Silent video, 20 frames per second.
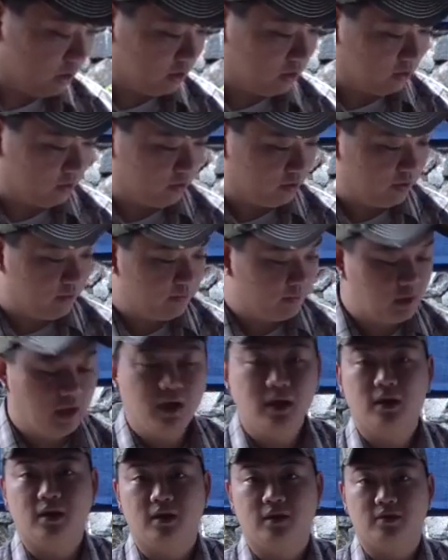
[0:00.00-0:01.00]
load.
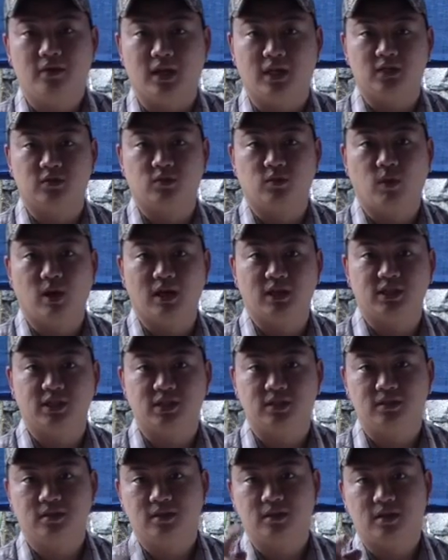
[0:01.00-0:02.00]
Thanks for
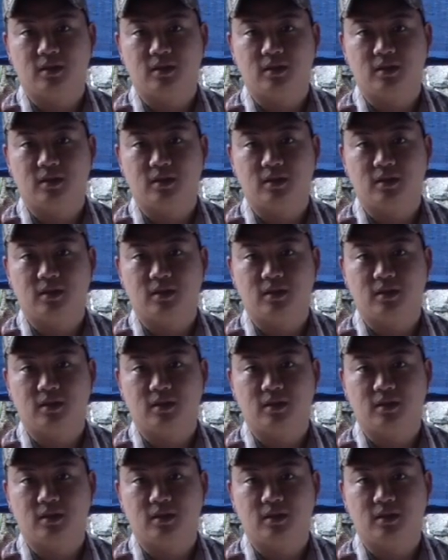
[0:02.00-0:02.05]
watching.